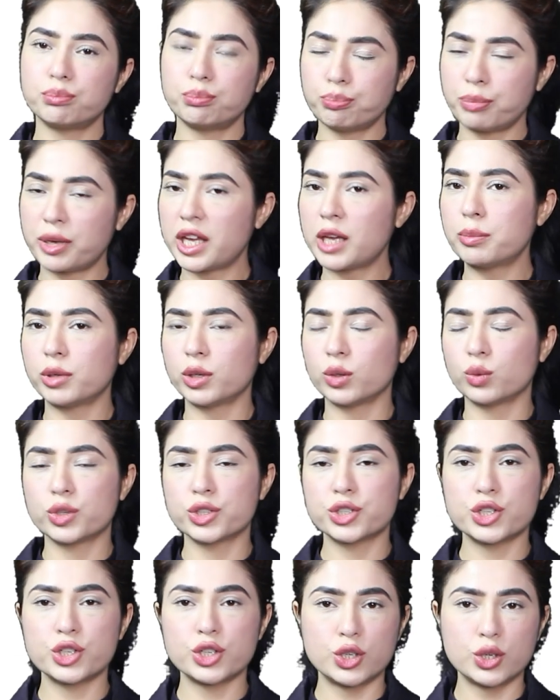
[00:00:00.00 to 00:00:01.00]
people were
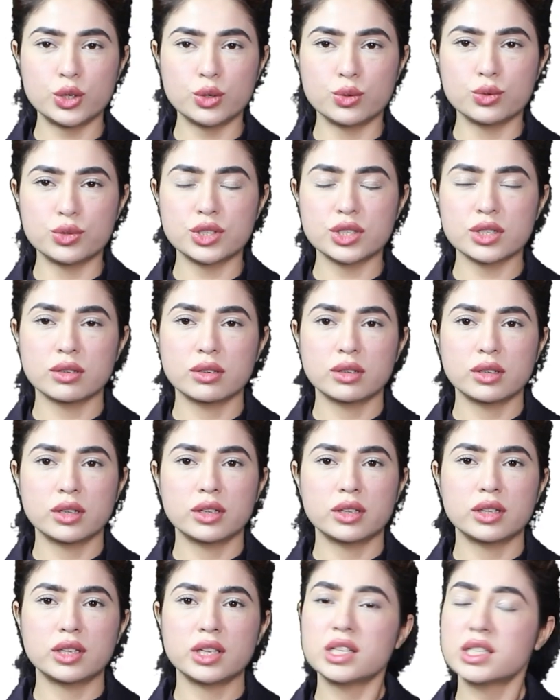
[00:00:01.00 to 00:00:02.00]
to use
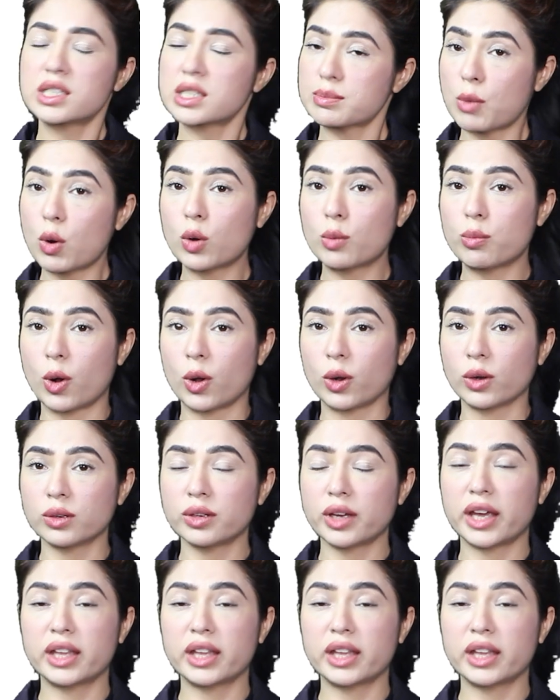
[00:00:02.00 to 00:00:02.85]
the smokeball